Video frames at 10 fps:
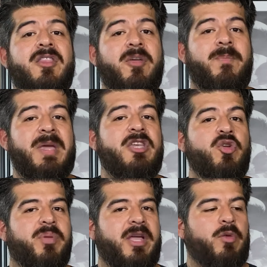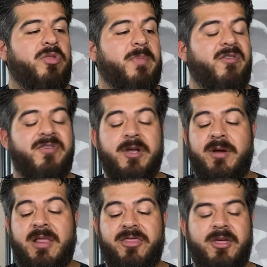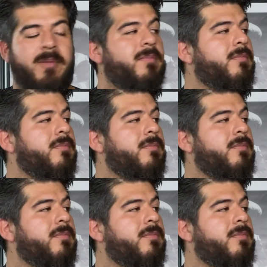The B you played with middle finger and thumb.